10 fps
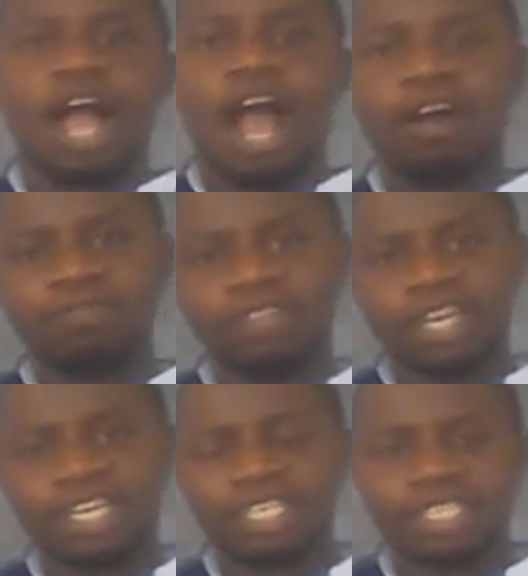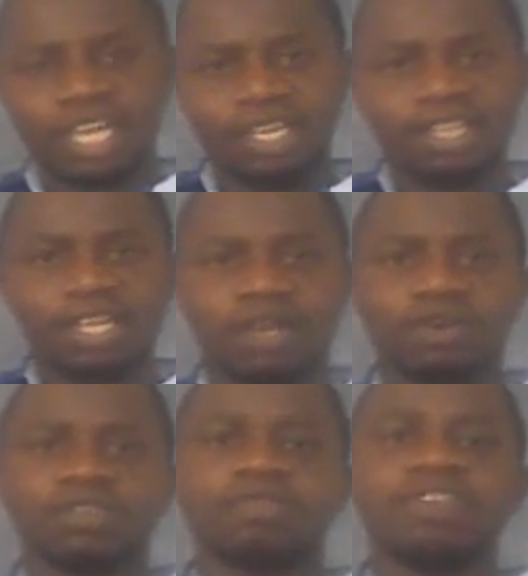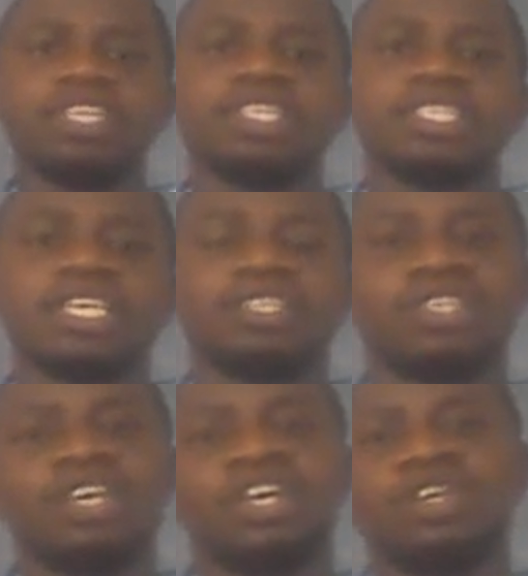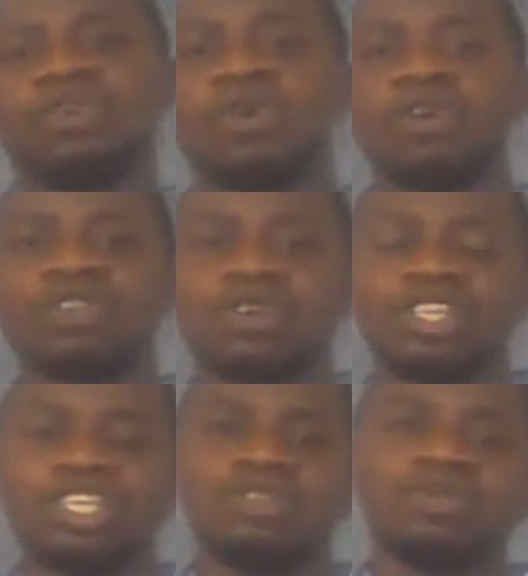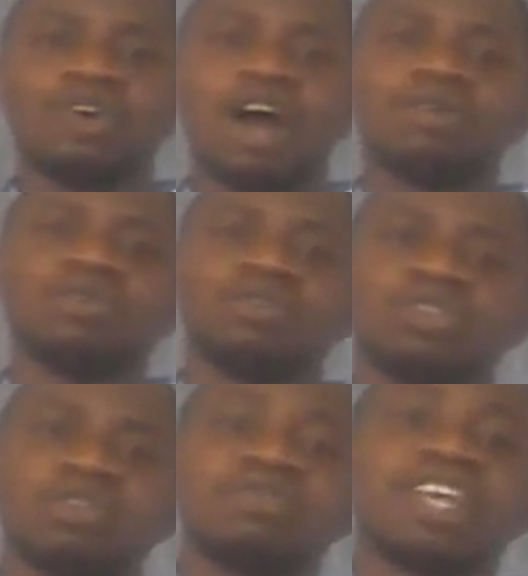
After understanding the laws of indices, you also need to know how to solve